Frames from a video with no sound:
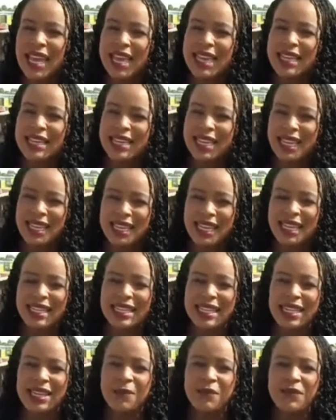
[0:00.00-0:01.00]
in
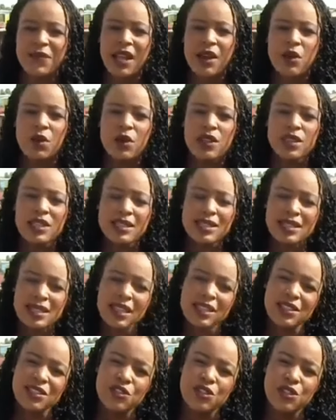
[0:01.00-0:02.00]
Naledi with the
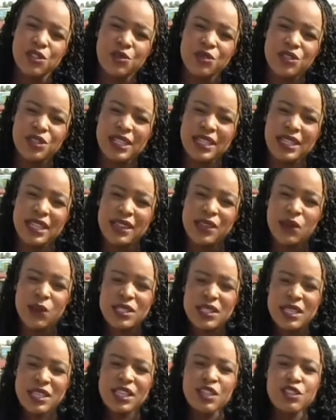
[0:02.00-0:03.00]
six children, there
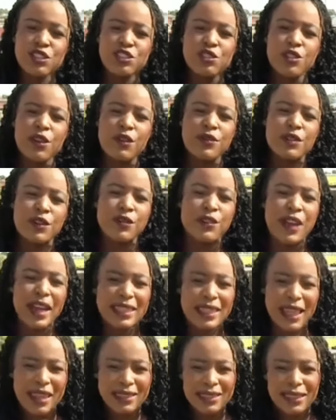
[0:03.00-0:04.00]
was an issue of the
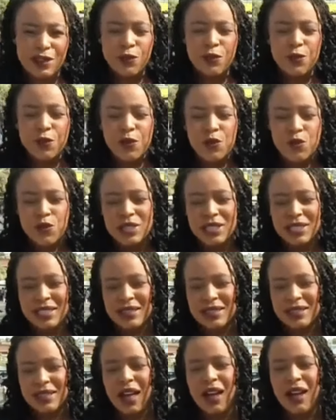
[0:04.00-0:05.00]
fact that the food
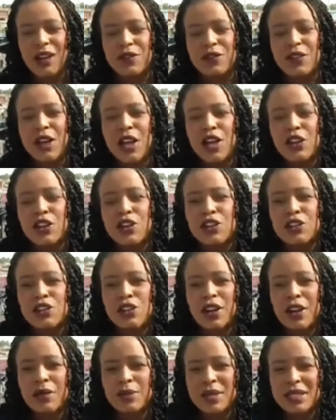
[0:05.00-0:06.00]
itself could
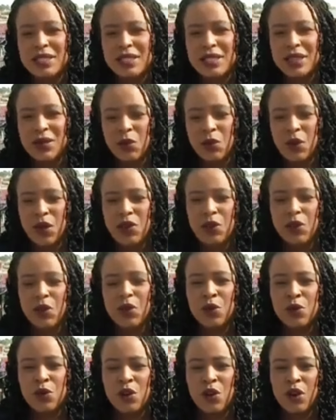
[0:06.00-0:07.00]
not be seen whether
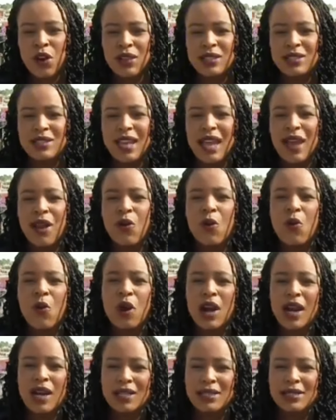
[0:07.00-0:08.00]
or not
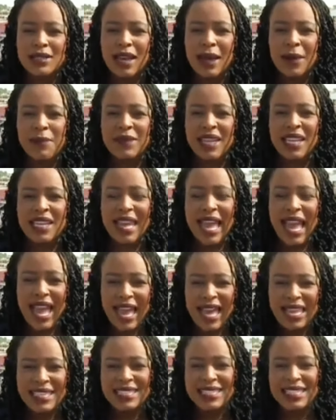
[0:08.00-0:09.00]
was um, it
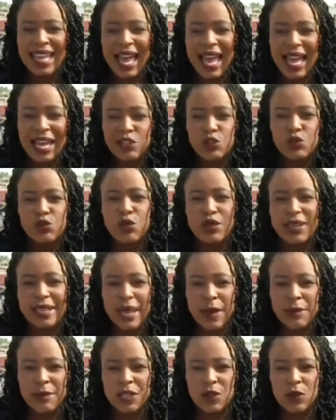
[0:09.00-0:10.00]
had the actual
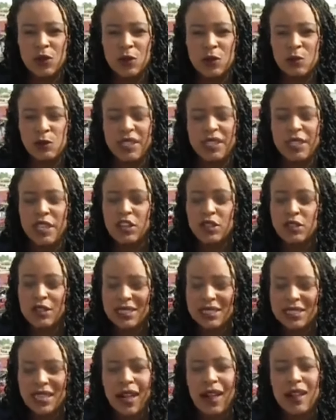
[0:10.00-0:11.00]
chemicals, but they
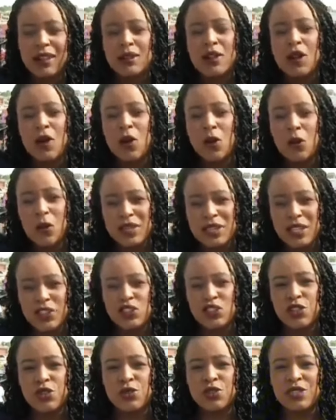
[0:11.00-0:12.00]
could tell what the
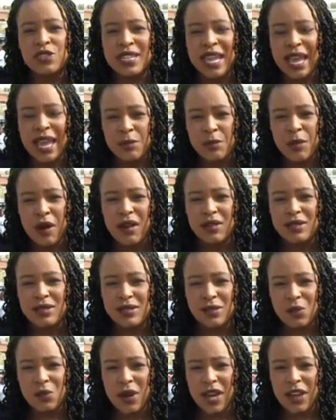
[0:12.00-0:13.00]
children had
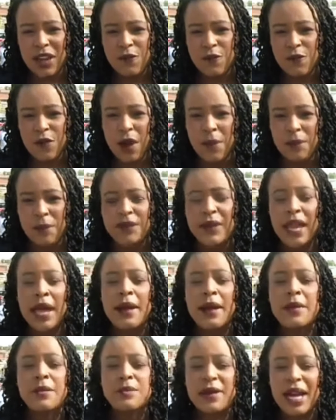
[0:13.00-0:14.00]
passed away from.
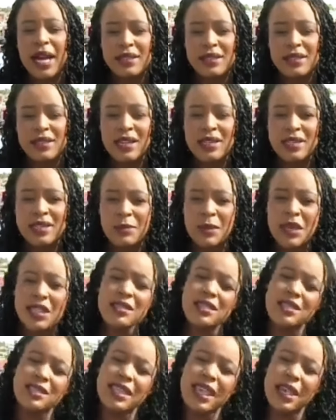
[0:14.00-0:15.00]
But
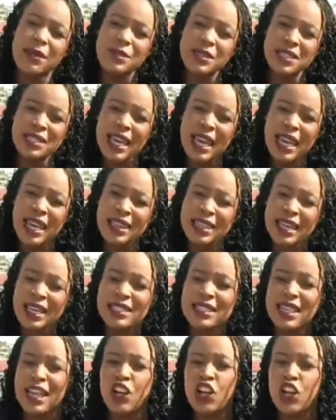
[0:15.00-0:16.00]
inspectors kept saying
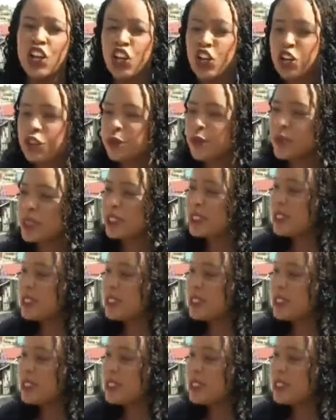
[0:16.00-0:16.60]
that it could be